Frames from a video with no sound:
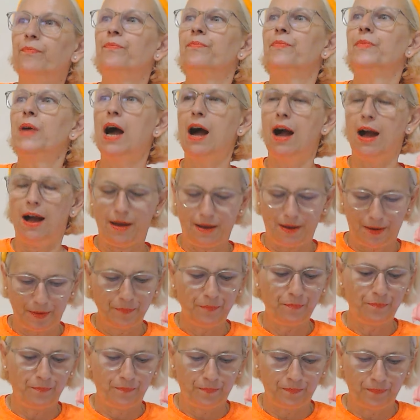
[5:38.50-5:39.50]
Aha.
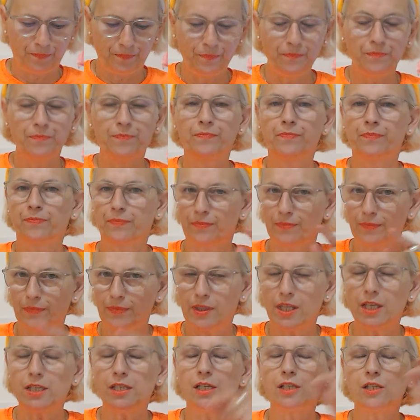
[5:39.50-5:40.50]
Mm -hmm.
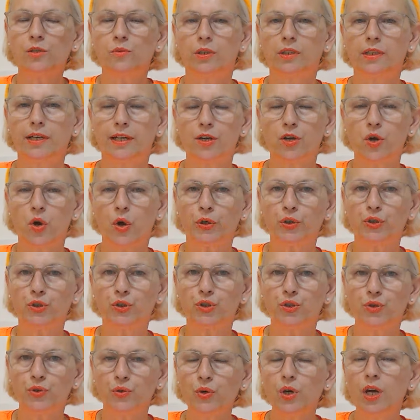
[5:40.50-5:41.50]
This is what I'm going to
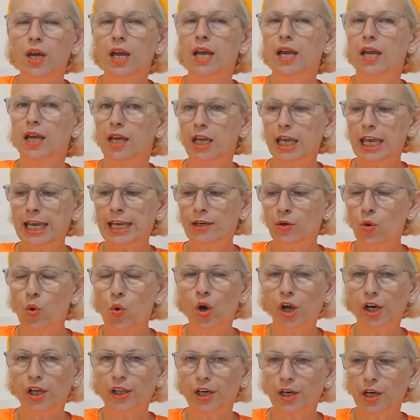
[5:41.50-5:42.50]
do in
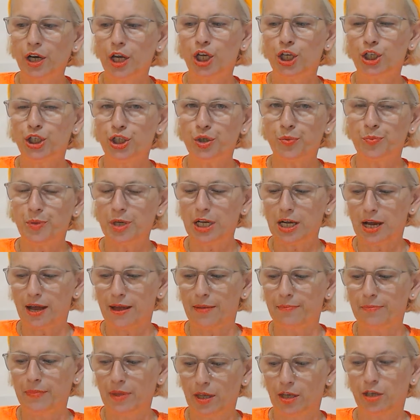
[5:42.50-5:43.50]
order to
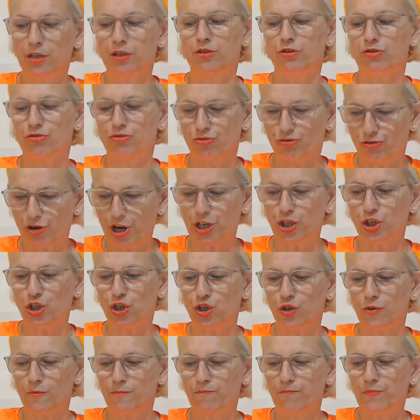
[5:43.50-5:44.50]
become
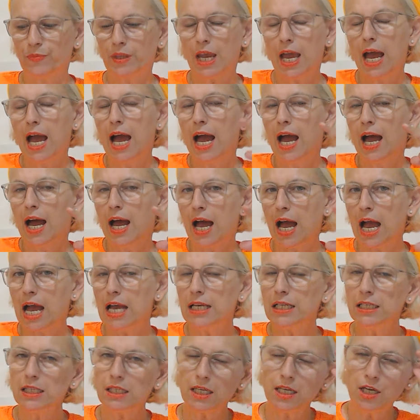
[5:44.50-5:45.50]
rich. I
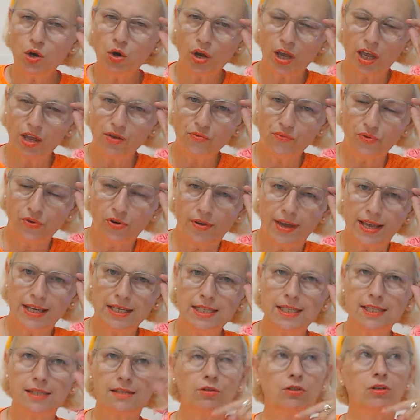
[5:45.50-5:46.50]
see your
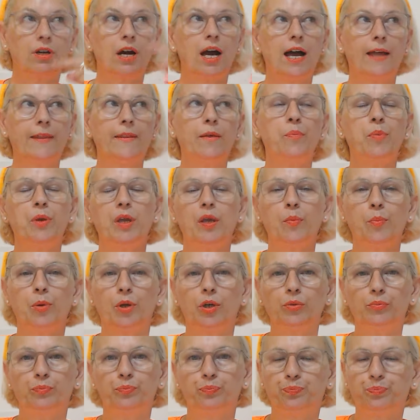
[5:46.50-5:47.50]
influence on other people
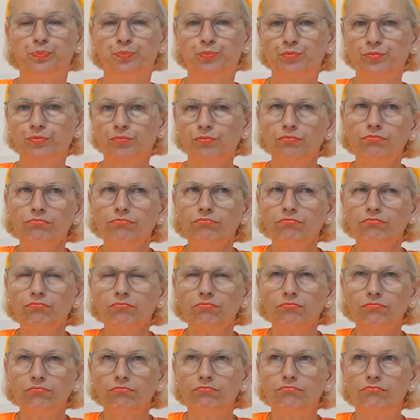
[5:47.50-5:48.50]

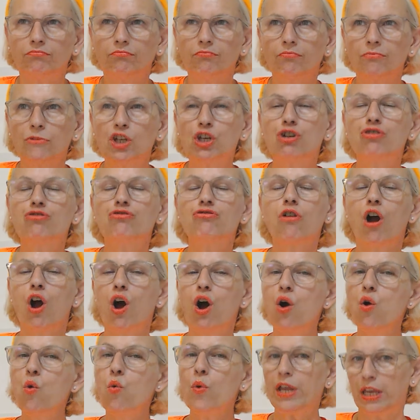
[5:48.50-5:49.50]

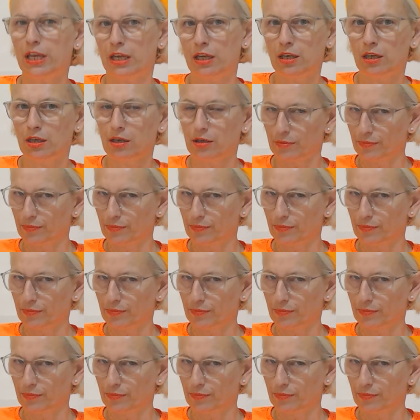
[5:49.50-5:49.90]
growing.